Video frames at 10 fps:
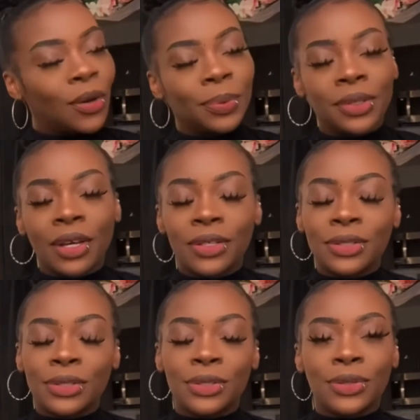Hope you
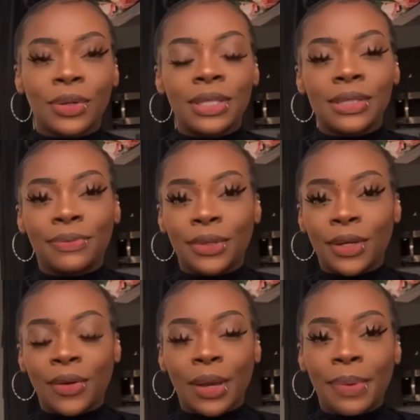guys enjoyed this
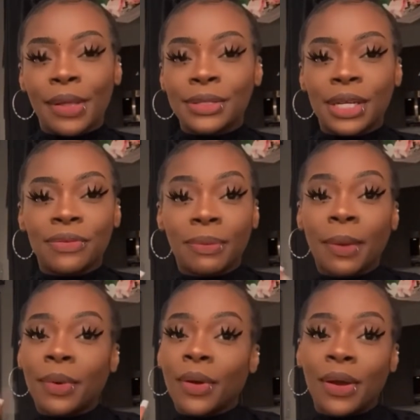video. I apologize for
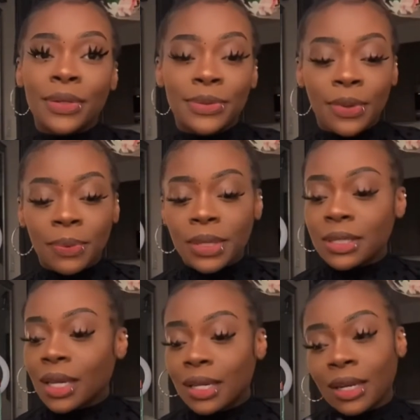my background as well
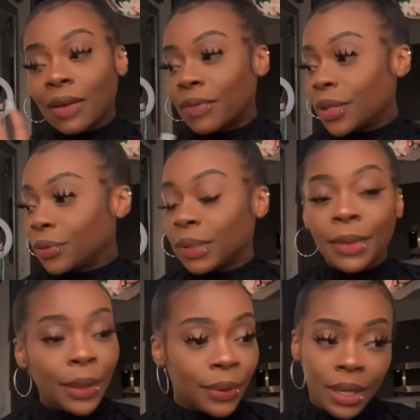because I cannot find the
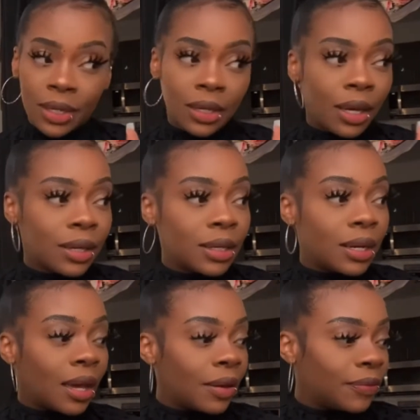remote, honey. I
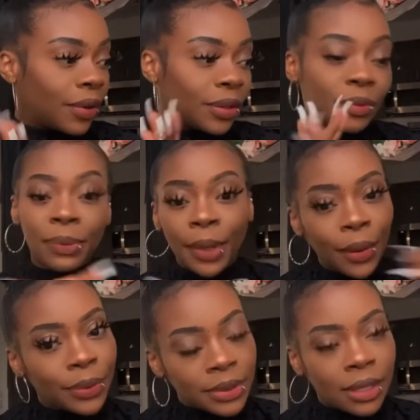cannot find the
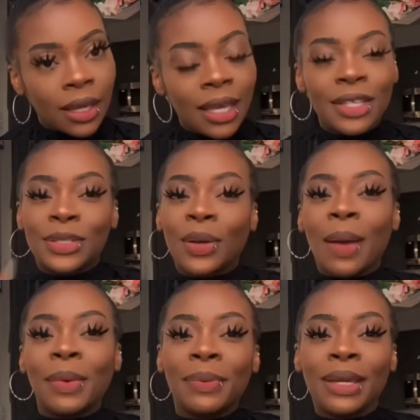remote. So
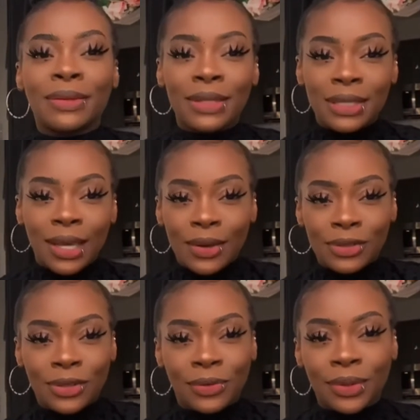I'm gonna make this
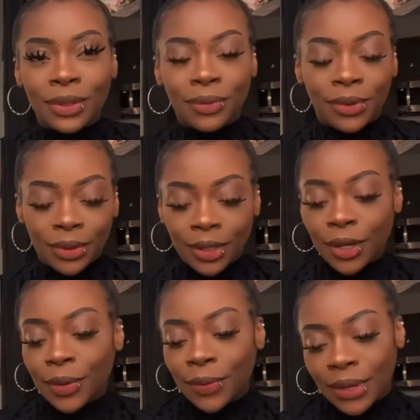outro really
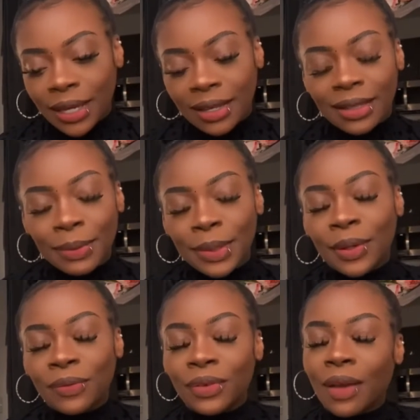quick. Let me
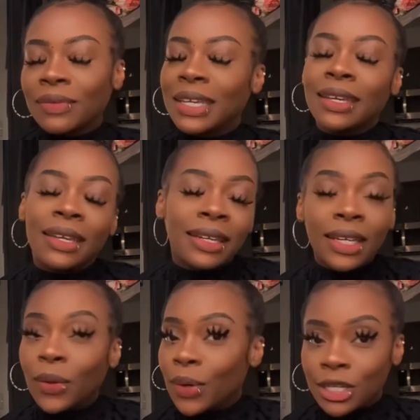know if you have
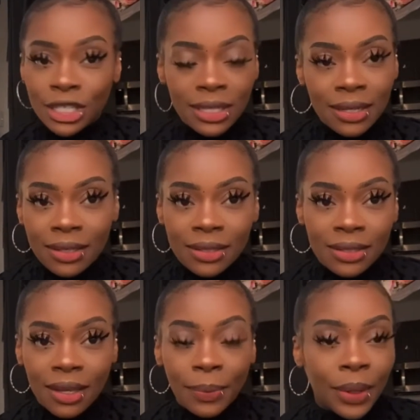any
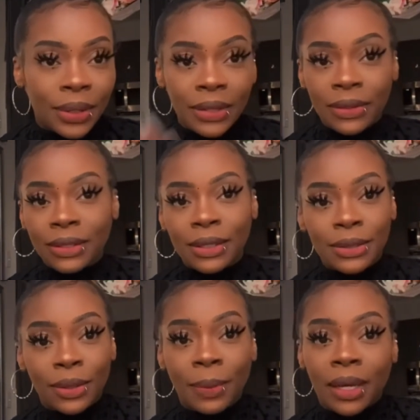questions about anything that I
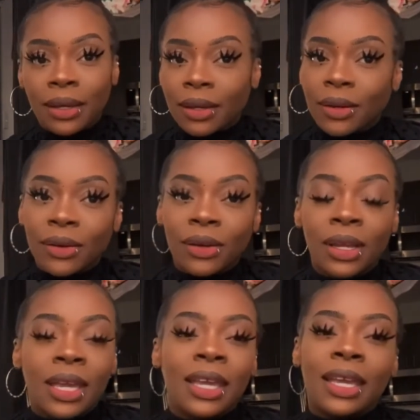did on my hair,
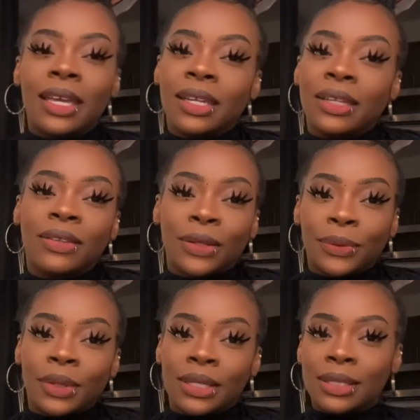anything
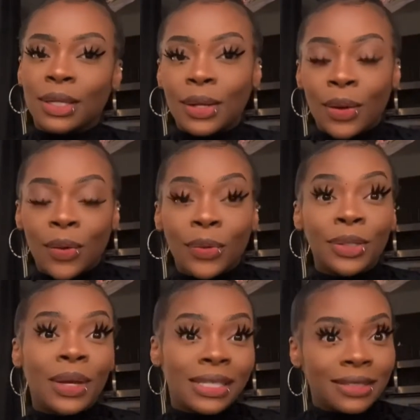you'd like to know. What
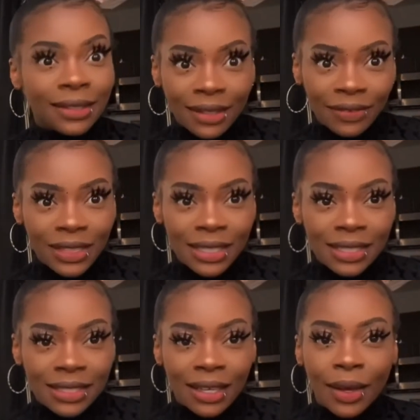do you guys think of
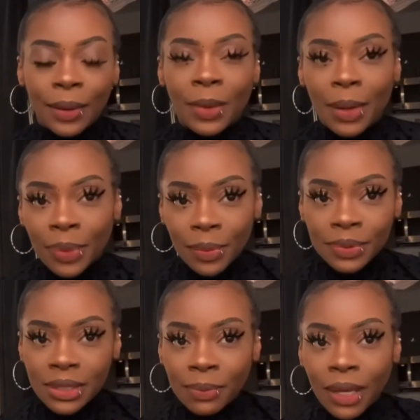this? I
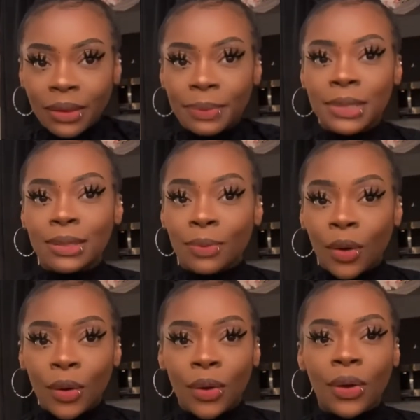purposely make them
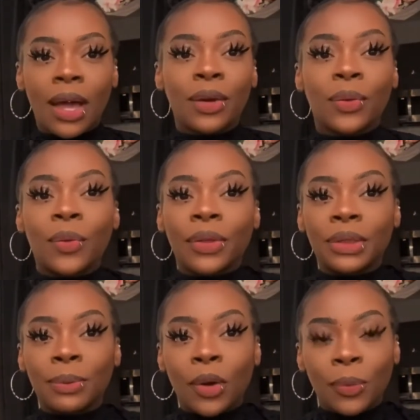small. I don't
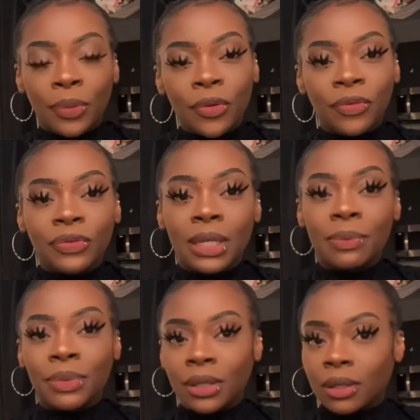want them all poofed
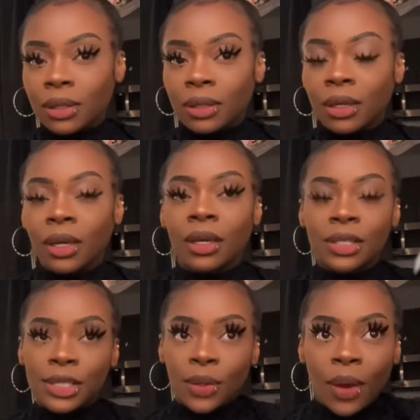and big,
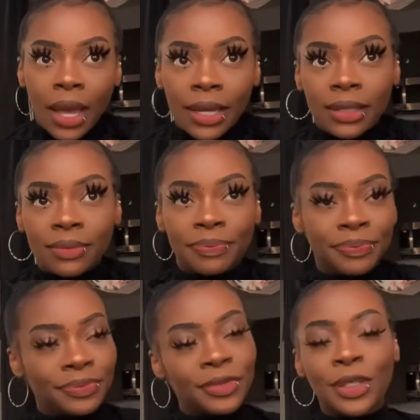so
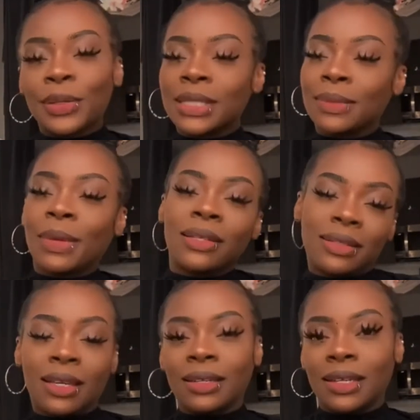y'all see my
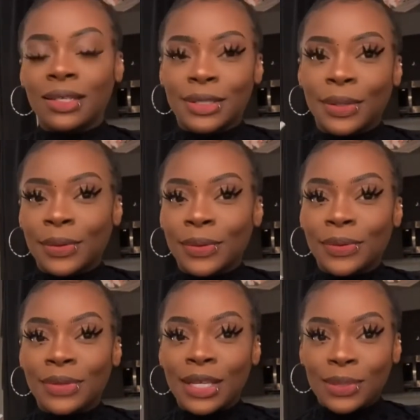technique,
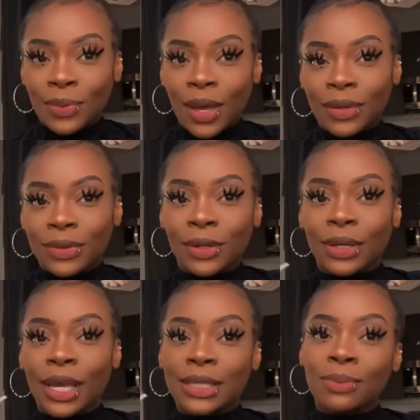so that's why
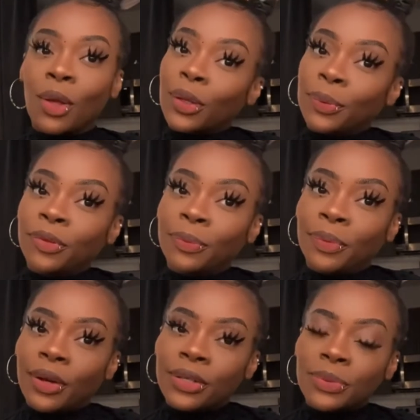they're like smaller poof
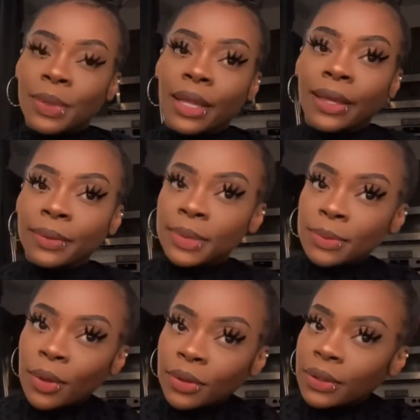balls, but I like them
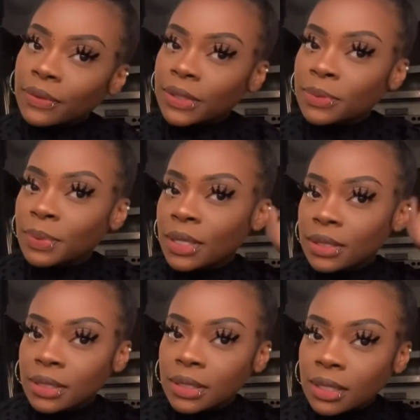smaller like this
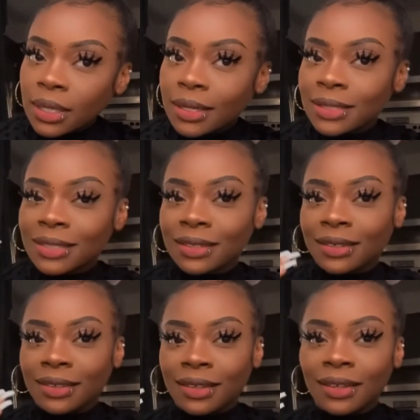because it's like a sleek
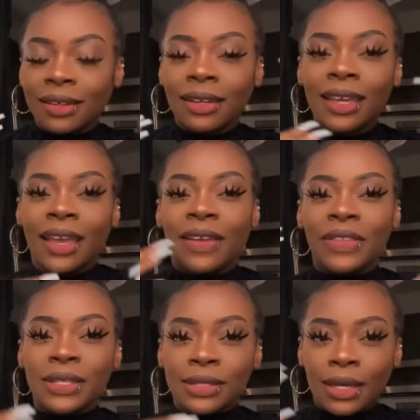thing,
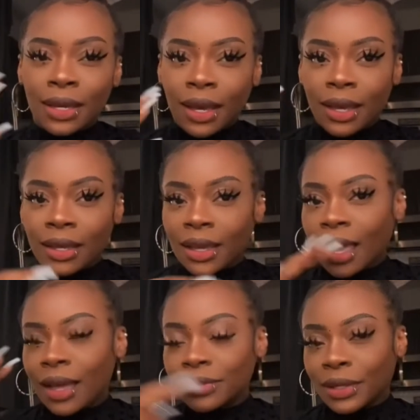and that's like I
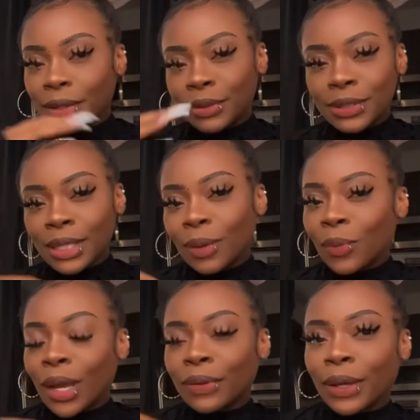like the
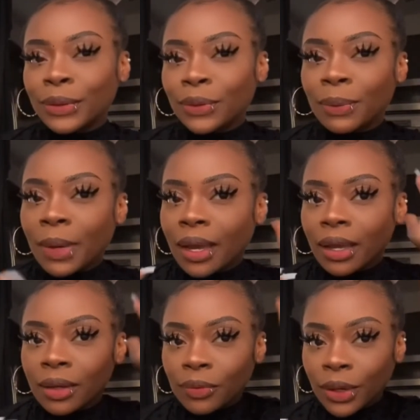same way I like doing
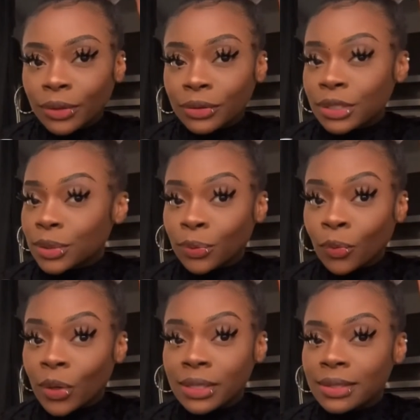my regular just
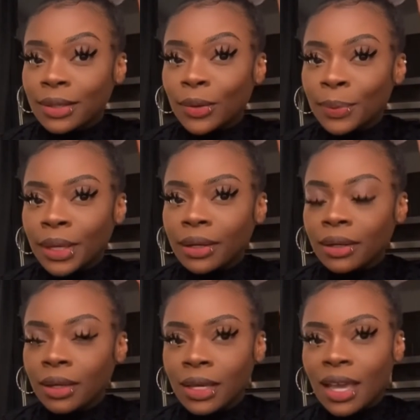one single bun.